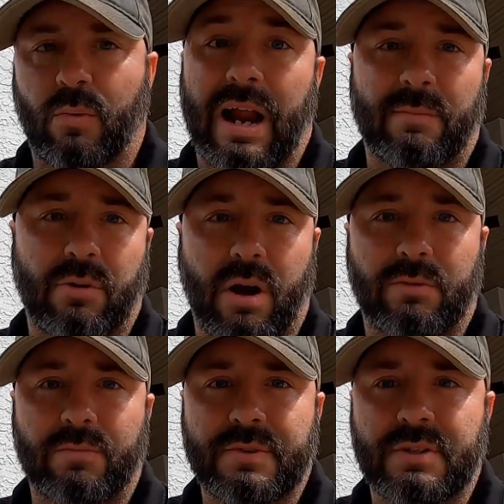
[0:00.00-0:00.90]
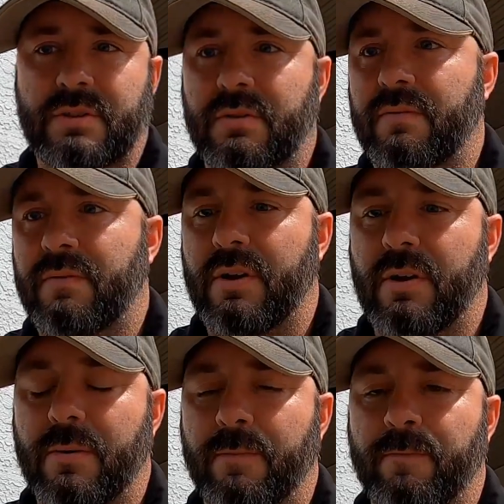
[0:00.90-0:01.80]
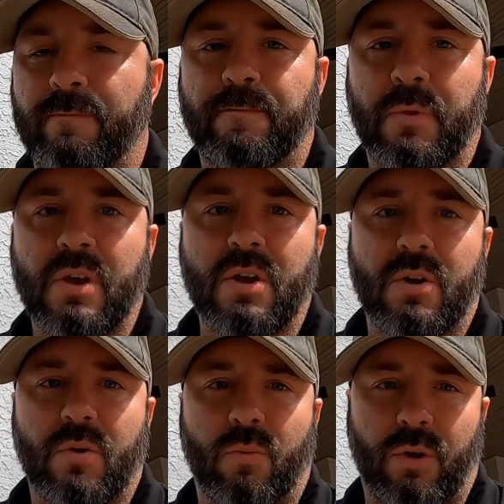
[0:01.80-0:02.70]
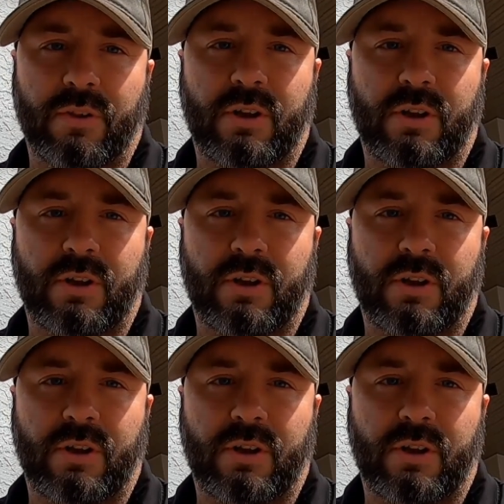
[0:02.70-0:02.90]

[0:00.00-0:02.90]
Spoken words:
rat problems, one